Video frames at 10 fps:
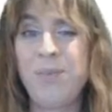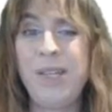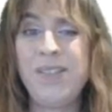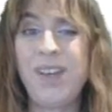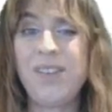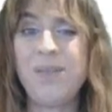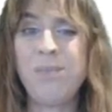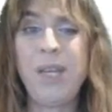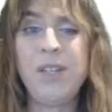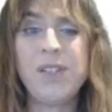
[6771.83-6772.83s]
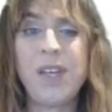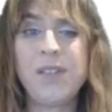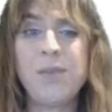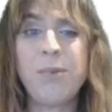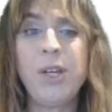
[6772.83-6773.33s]
page
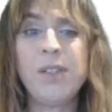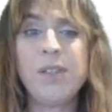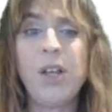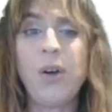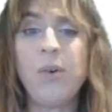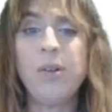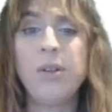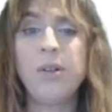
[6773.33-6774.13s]
size is pretty slow,